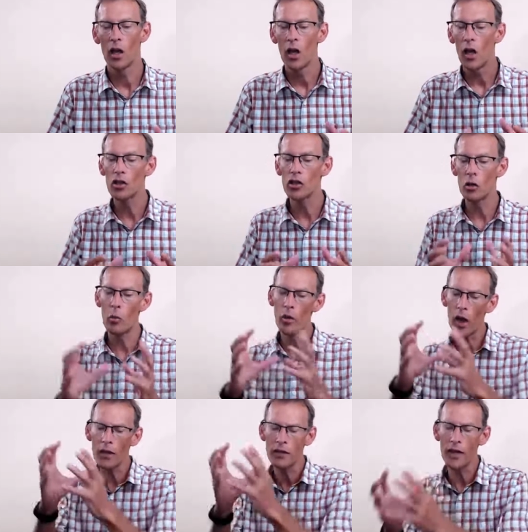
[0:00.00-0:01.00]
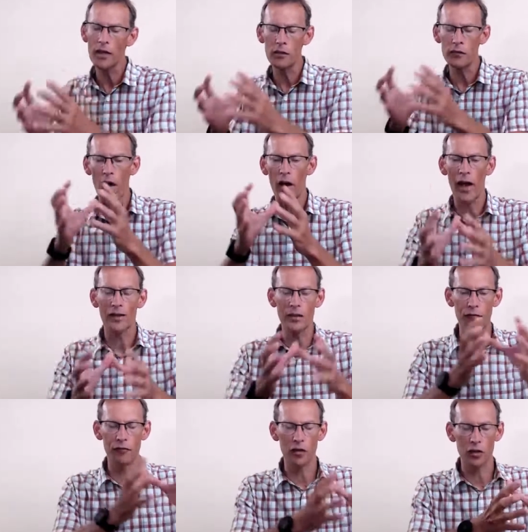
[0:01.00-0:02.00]
and so when we identify our
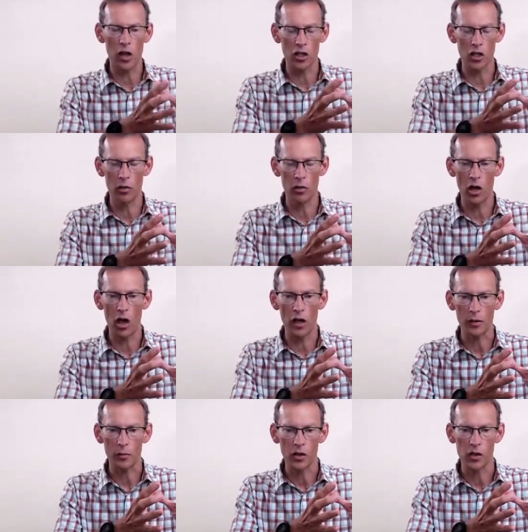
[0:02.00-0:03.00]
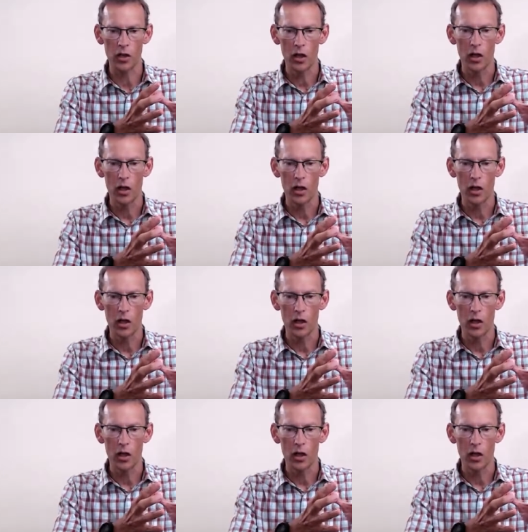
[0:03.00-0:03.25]
different customer types